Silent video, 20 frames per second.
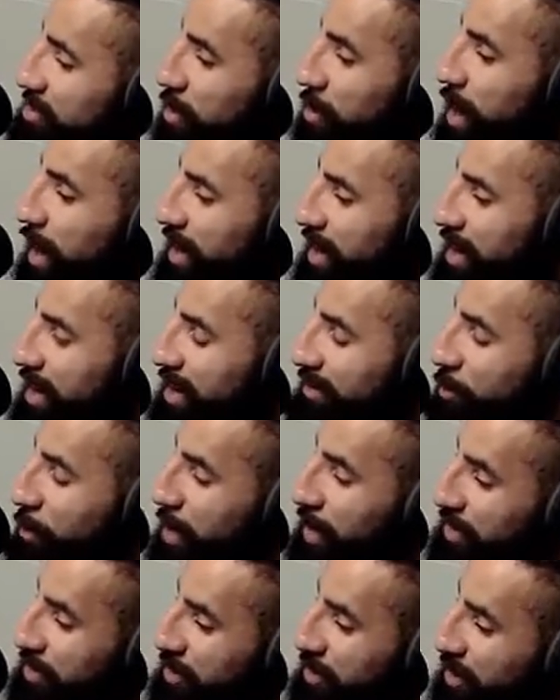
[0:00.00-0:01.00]
So they're not going to give
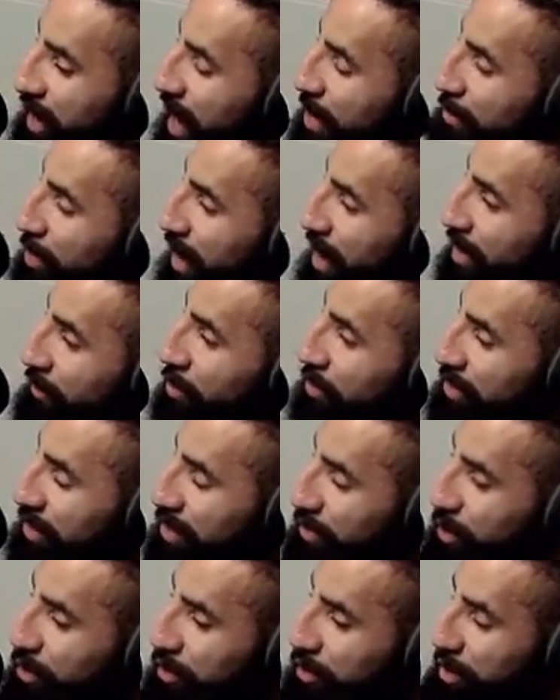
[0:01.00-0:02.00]
away like their game plan of what
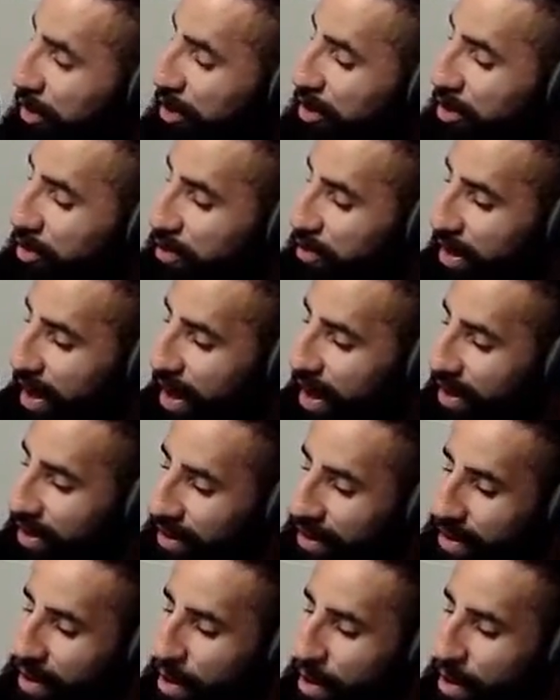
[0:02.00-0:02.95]
they're going to do yet.